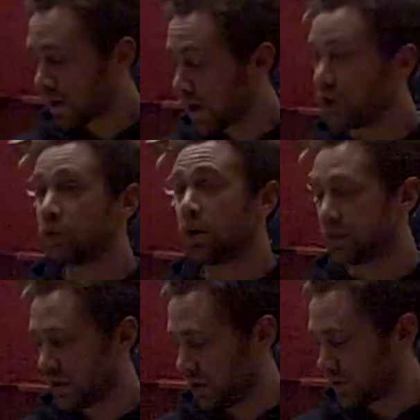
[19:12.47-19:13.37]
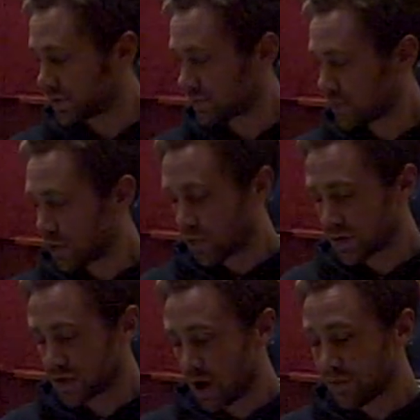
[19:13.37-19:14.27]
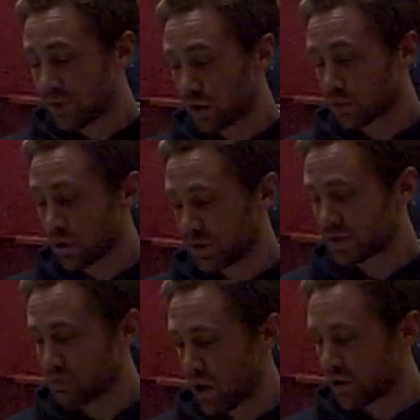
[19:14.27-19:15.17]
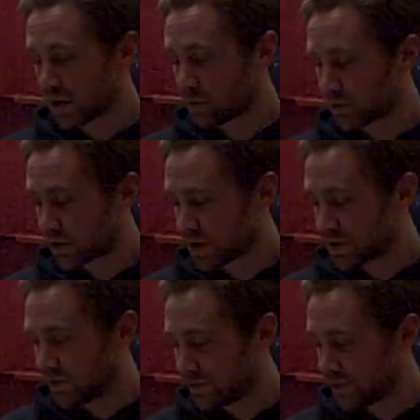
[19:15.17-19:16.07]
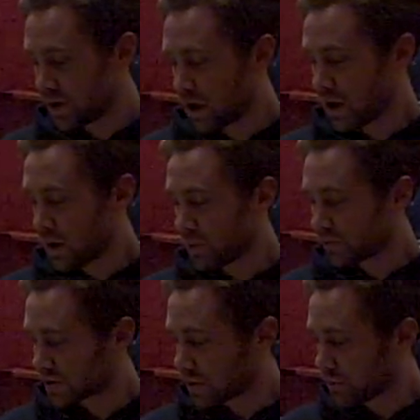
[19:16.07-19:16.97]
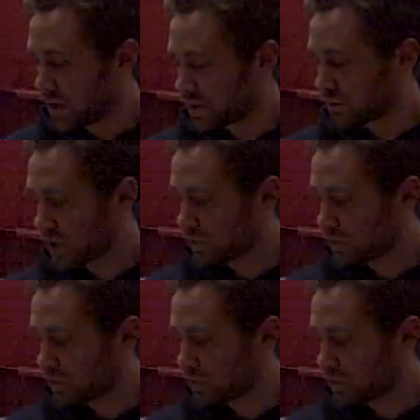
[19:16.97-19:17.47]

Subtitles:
I had new ideas, ones that I felt were inspiring and progressive, but for some reason